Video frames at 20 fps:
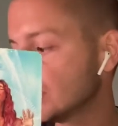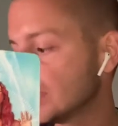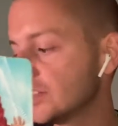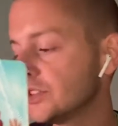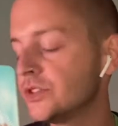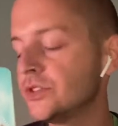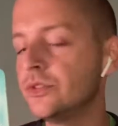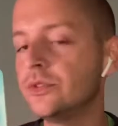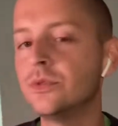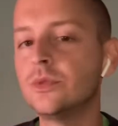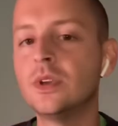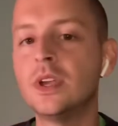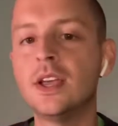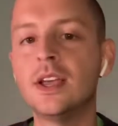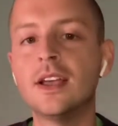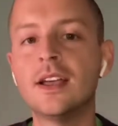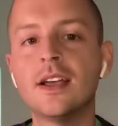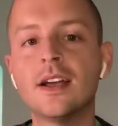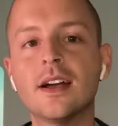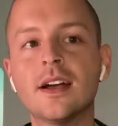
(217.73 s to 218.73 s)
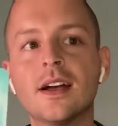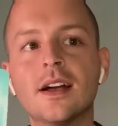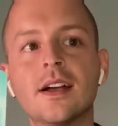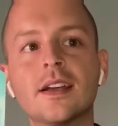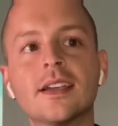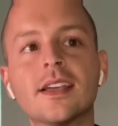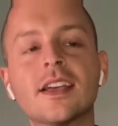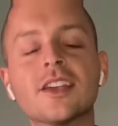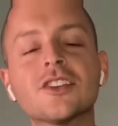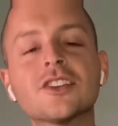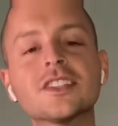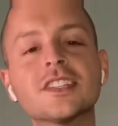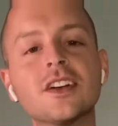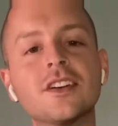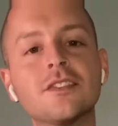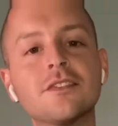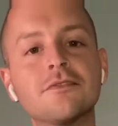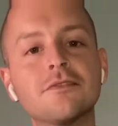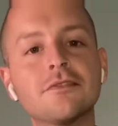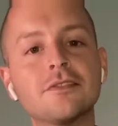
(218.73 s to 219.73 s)
as you uh, get
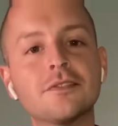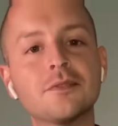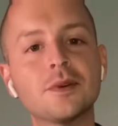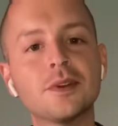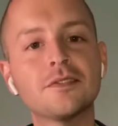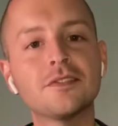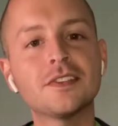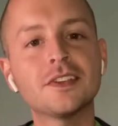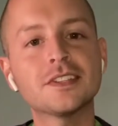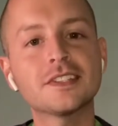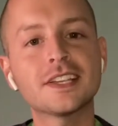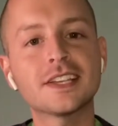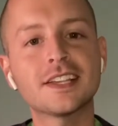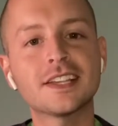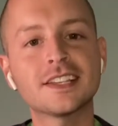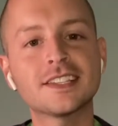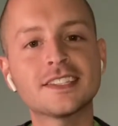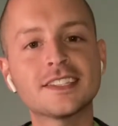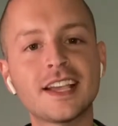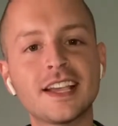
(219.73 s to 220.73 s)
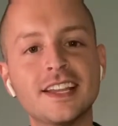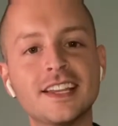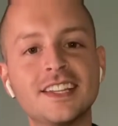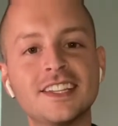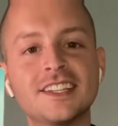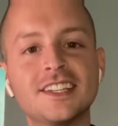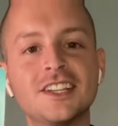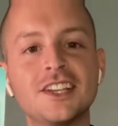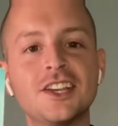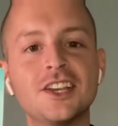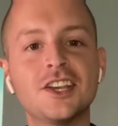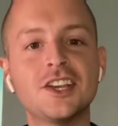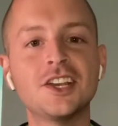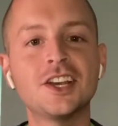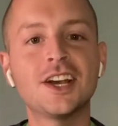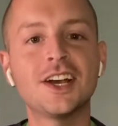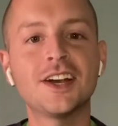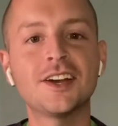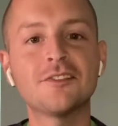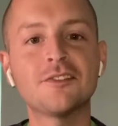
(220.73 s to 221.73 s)
yourself what feels like excited
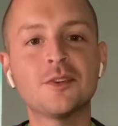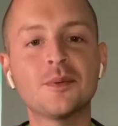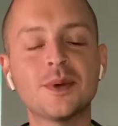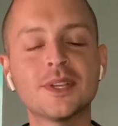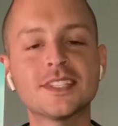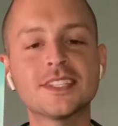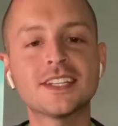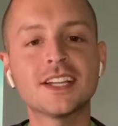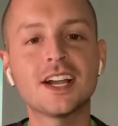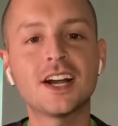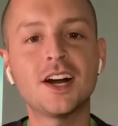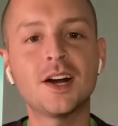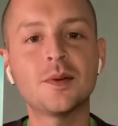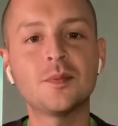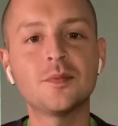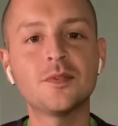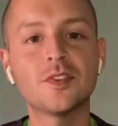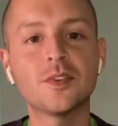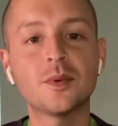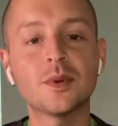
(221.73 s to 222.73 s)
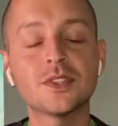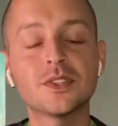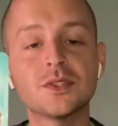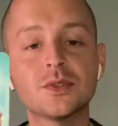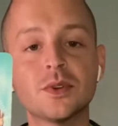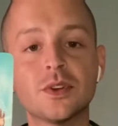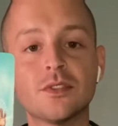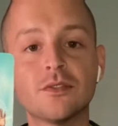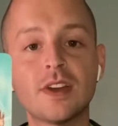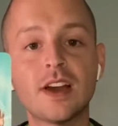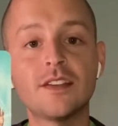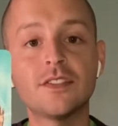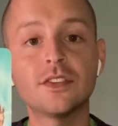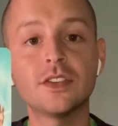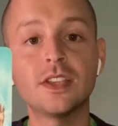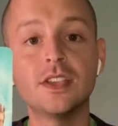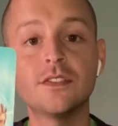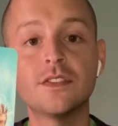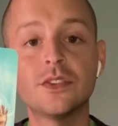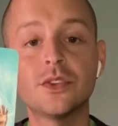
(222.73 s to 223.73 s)
uh, for what's to come, for what's to unravel,
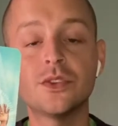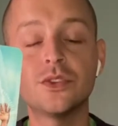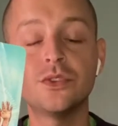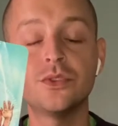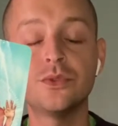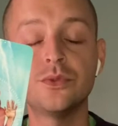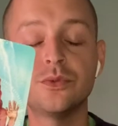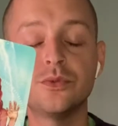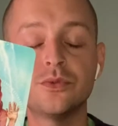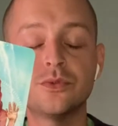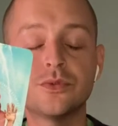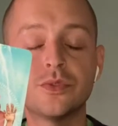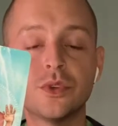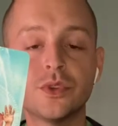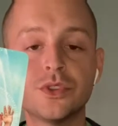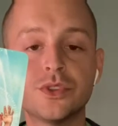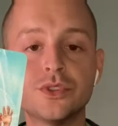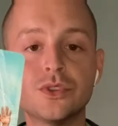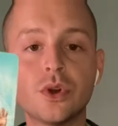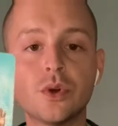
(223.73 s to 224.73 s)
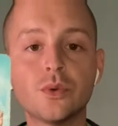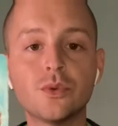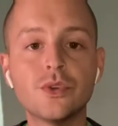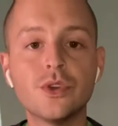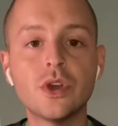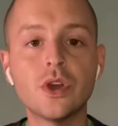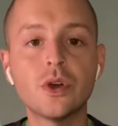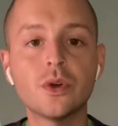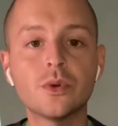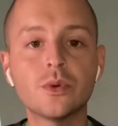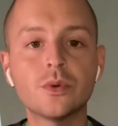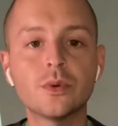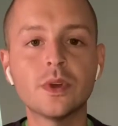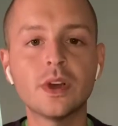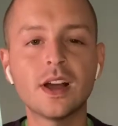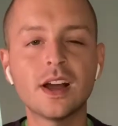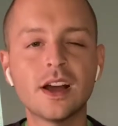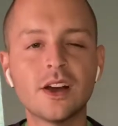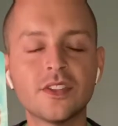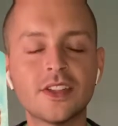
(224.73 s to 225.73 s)
even though you fully don't know
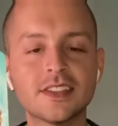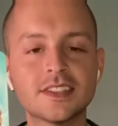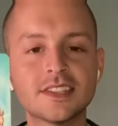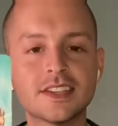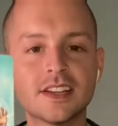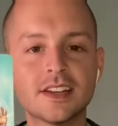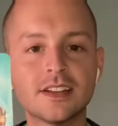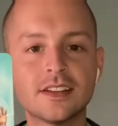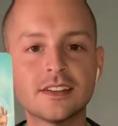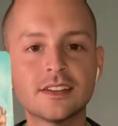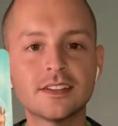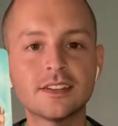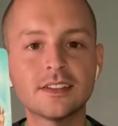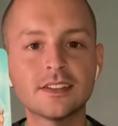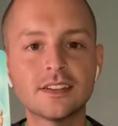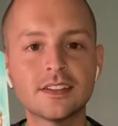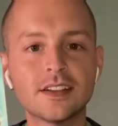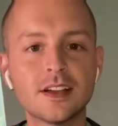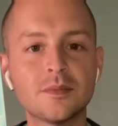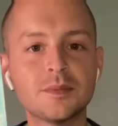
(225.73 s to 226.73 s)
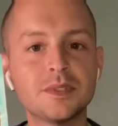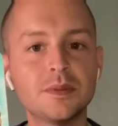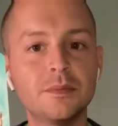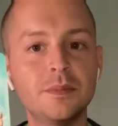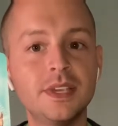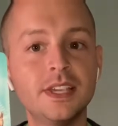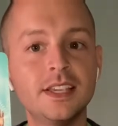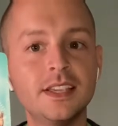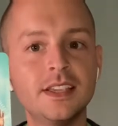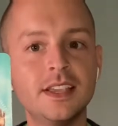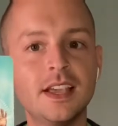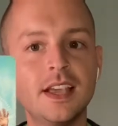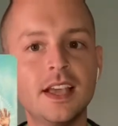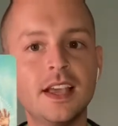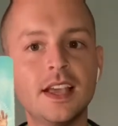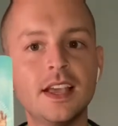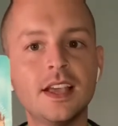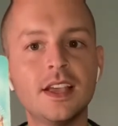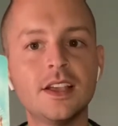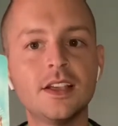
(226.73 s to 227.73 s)
how that's gonna come to be.
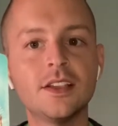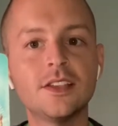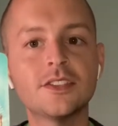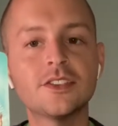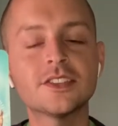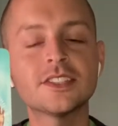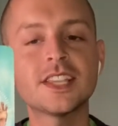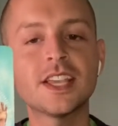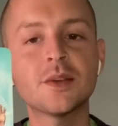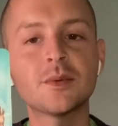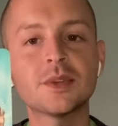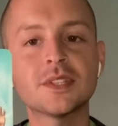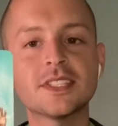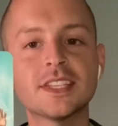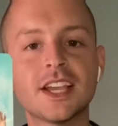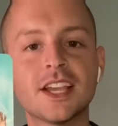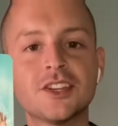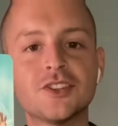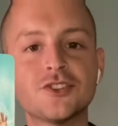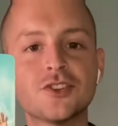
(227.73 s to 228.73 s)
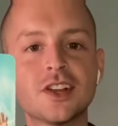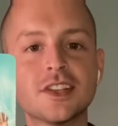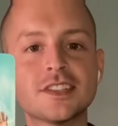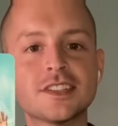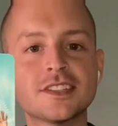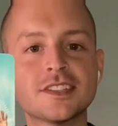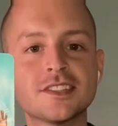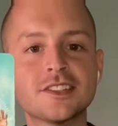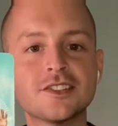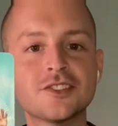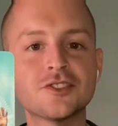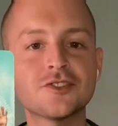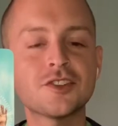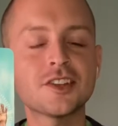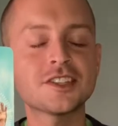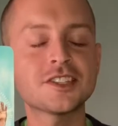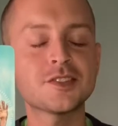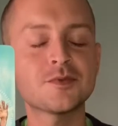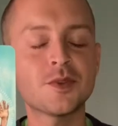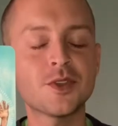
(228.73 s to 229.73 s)
They're saying once again, trust,
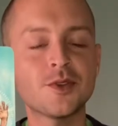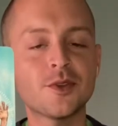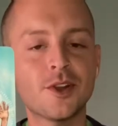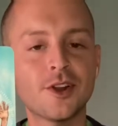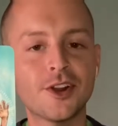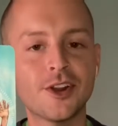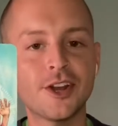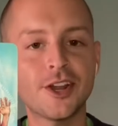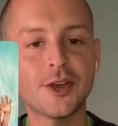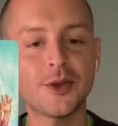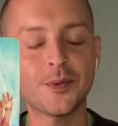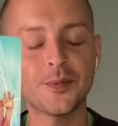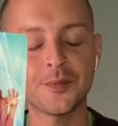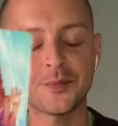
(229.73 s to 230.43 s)
trust in what you already know.